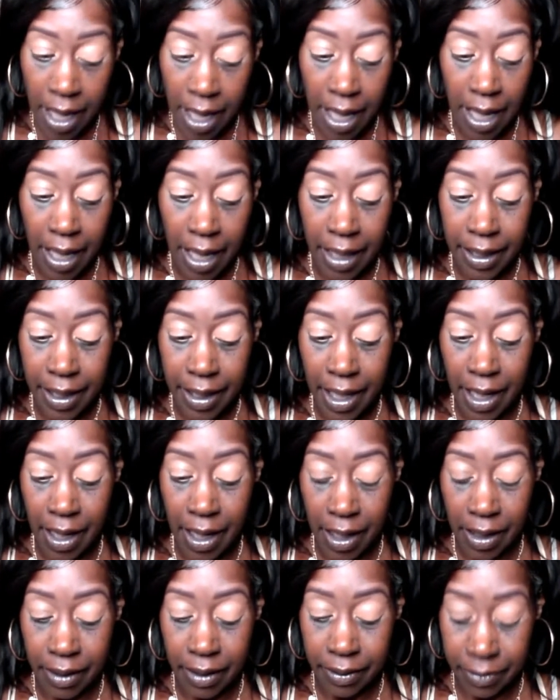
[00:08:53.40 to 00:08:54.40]
And
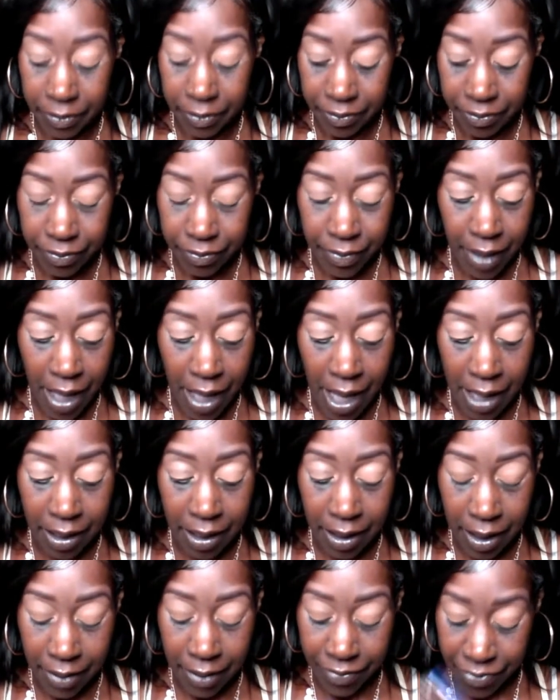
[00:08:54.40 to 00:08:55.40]
uh, I
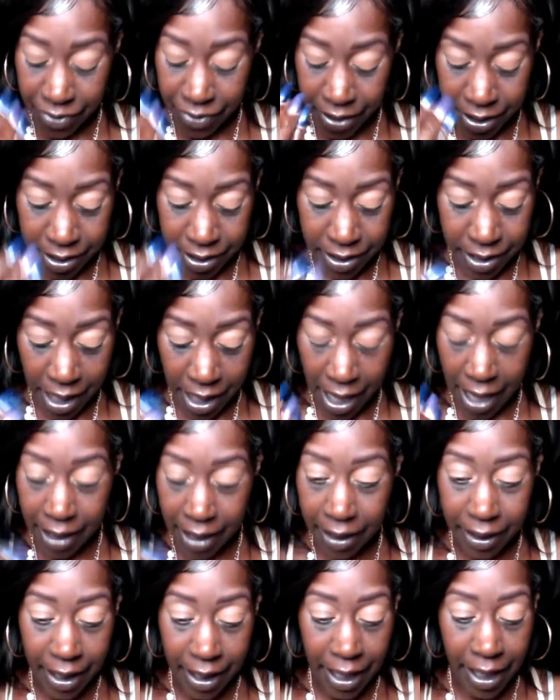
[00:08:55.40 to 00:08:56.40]
love this.
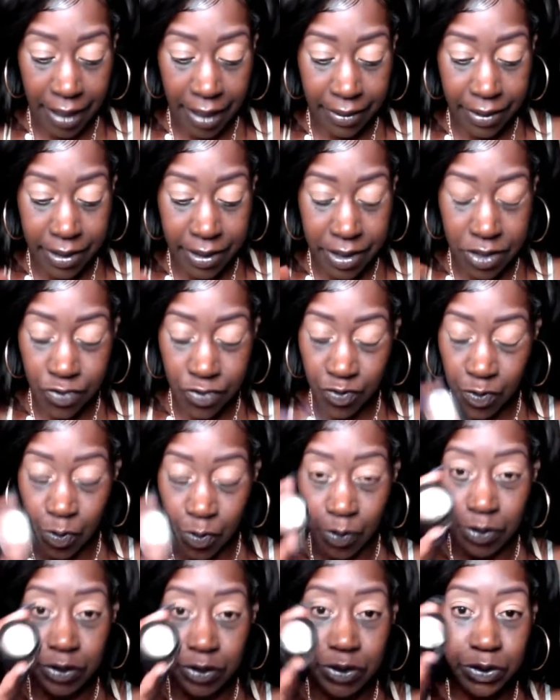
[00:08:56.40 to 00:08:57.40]
I done had this
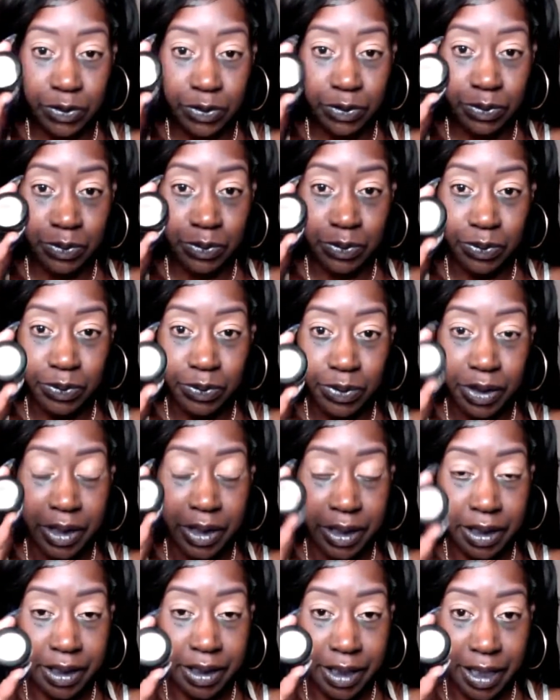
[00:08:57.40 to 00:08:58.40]
for two
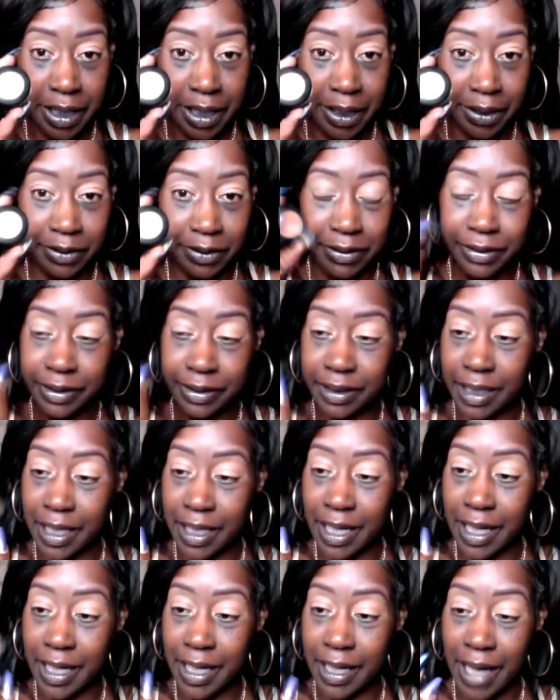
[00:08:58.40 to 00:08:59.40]
years
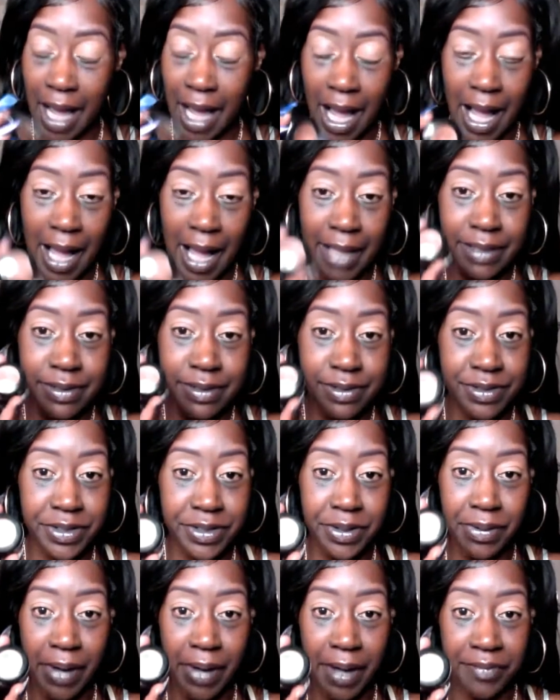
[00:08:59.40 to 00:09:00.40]
and I
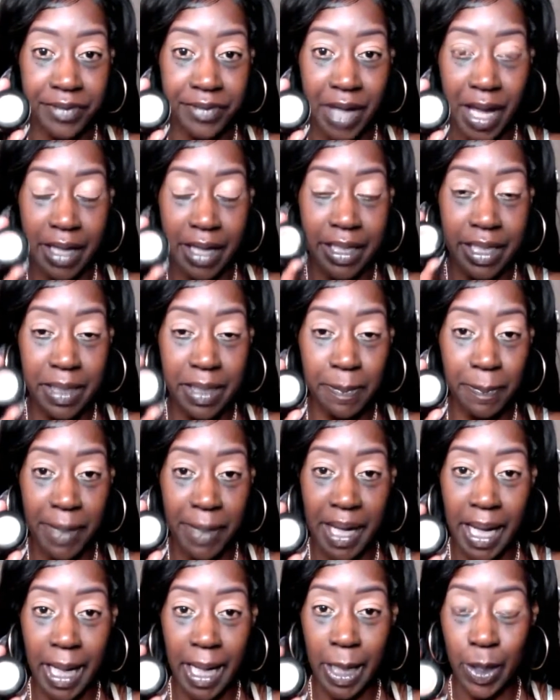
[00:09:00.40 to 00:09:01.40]
still have not hit
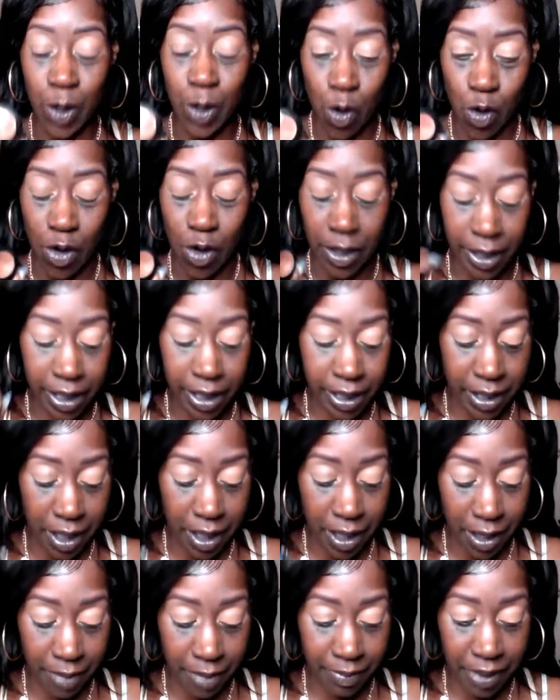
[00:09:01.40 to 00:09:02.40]
pan on it.
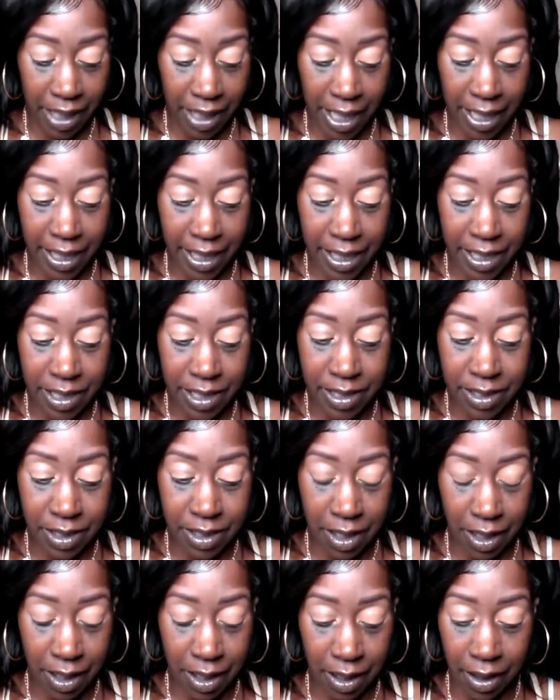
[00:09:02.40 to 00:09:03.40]
Um,
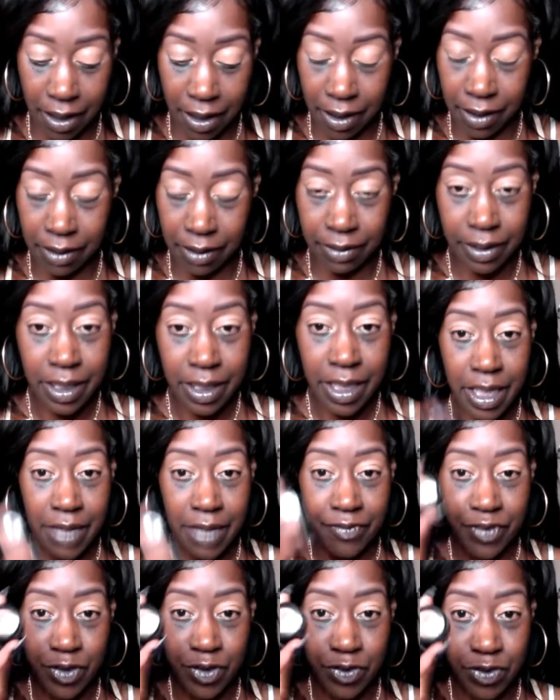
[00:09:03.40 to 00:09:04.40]
ladies, uh,
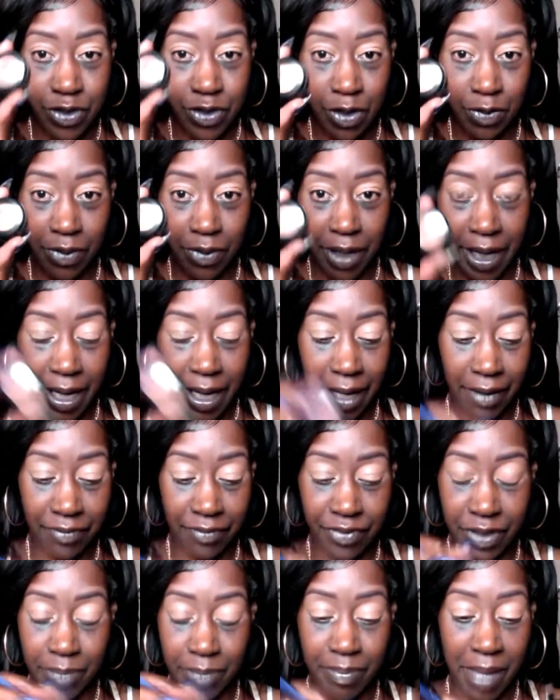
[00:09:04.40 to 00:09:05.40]
if you don't
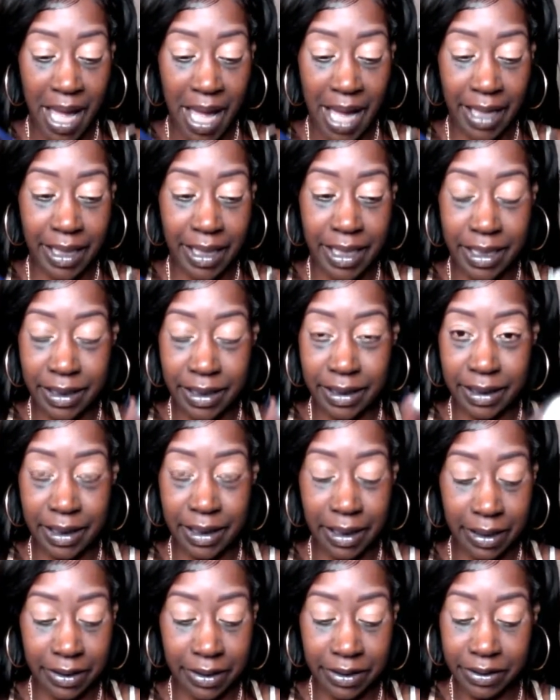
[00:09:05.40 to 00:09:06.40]
have the MAC
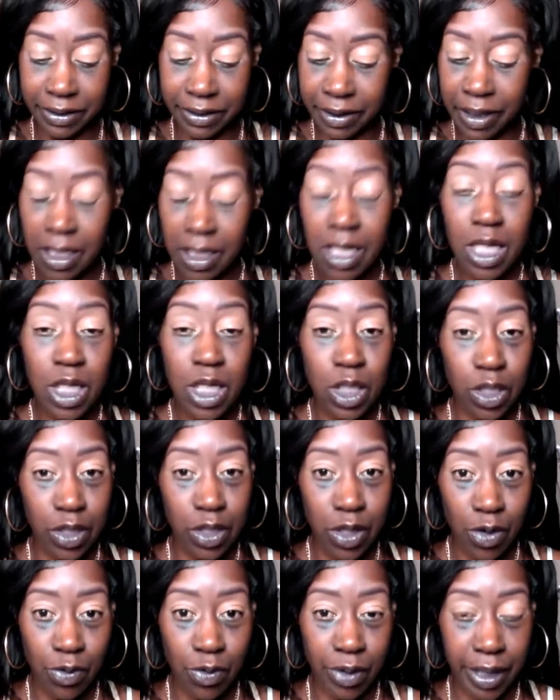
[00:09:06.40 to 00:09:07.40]
concealers,
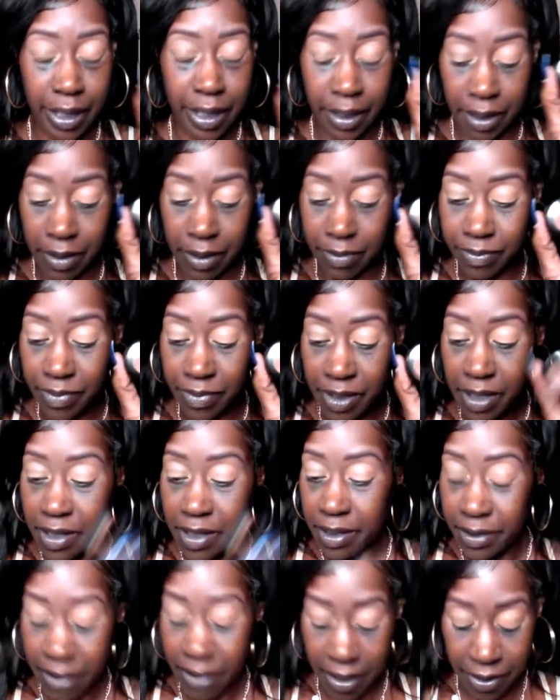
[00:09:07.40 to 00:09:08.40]
go get them.
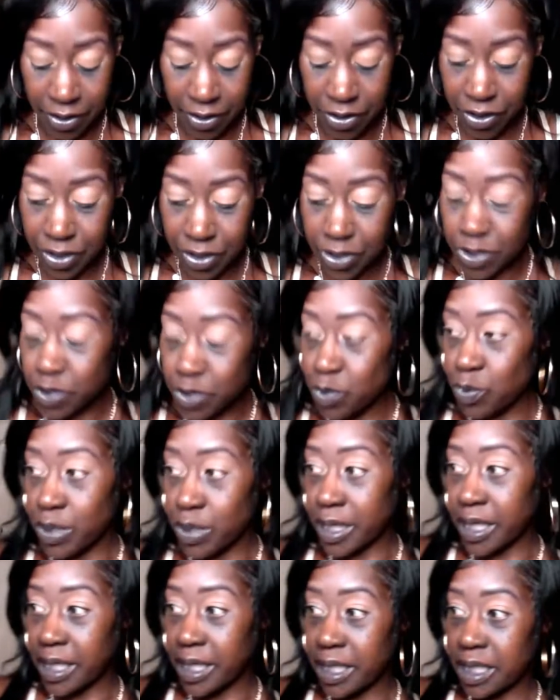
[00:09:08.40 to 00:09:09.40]
They're just
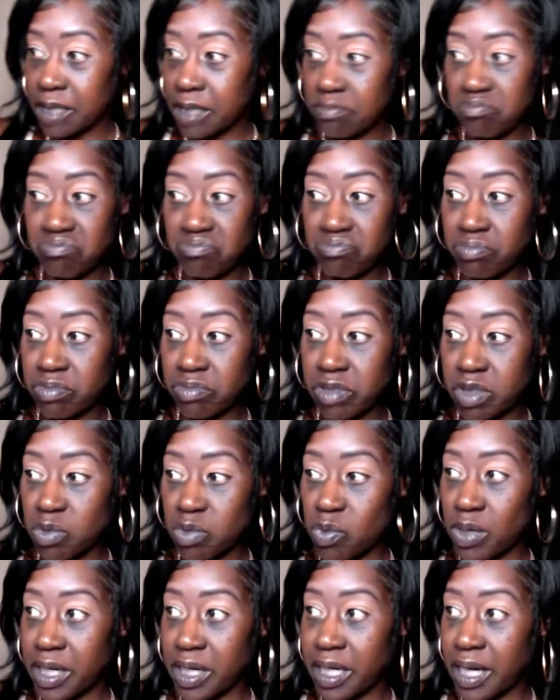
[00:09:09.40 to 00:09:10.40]
20
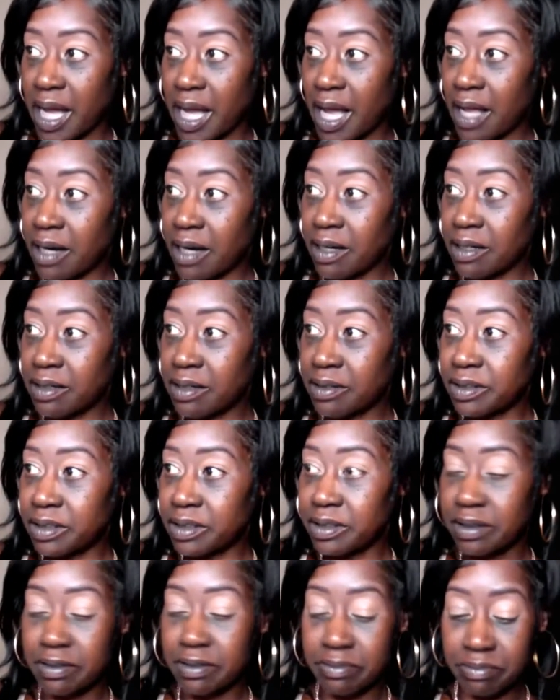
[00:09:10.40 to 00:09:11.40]
$20.
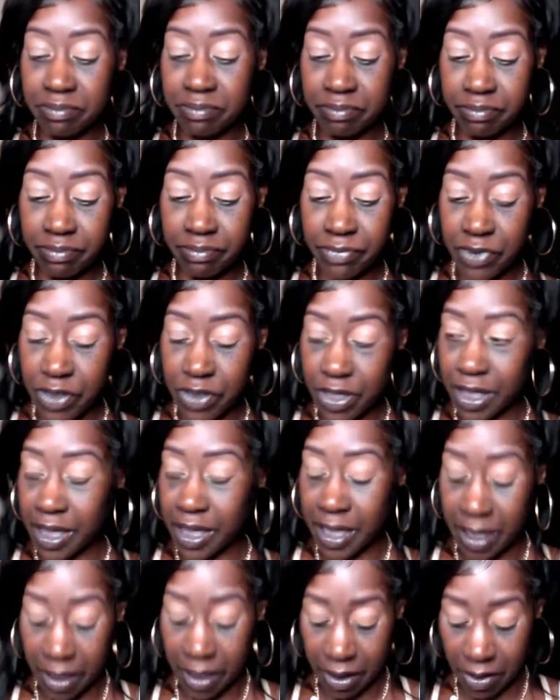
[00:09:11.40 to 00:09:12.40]
You
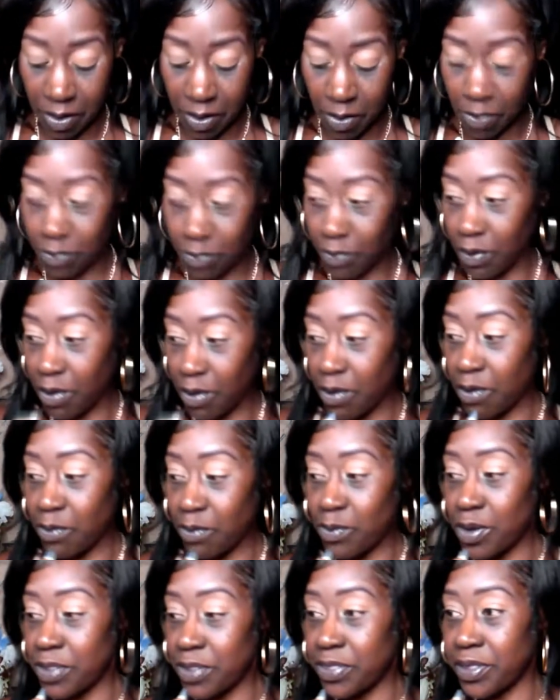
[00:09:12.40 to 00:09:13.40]
can't go
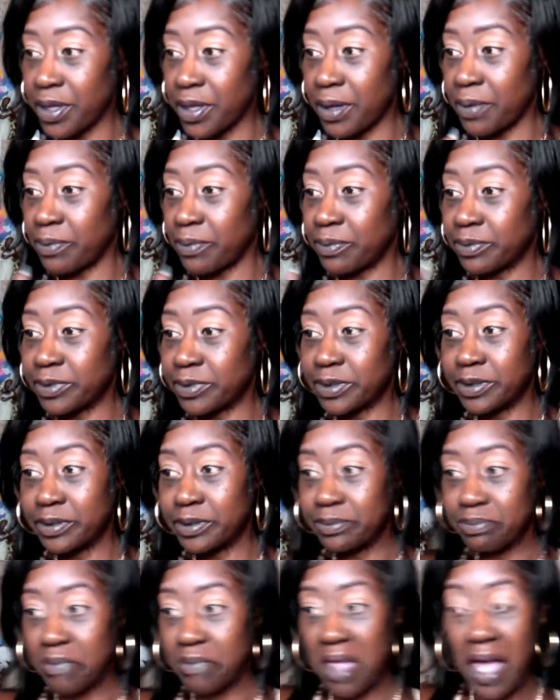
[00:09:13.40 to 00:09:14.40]
wrong with those
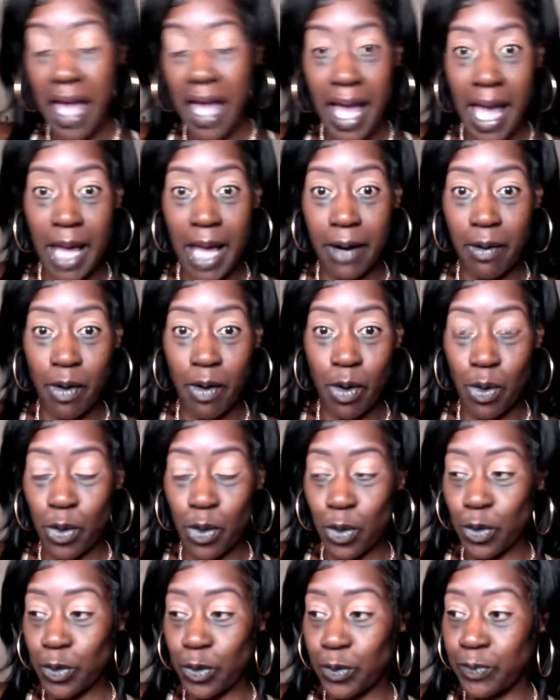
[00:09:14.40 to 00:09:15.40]
at
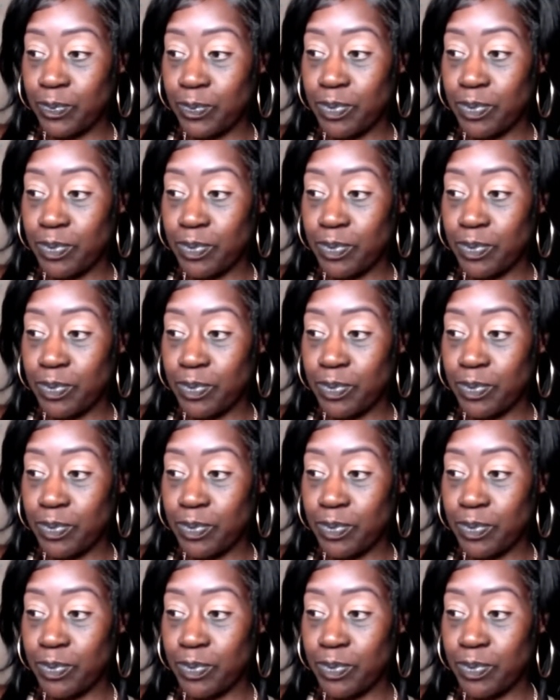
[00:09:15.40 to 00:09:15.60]
all.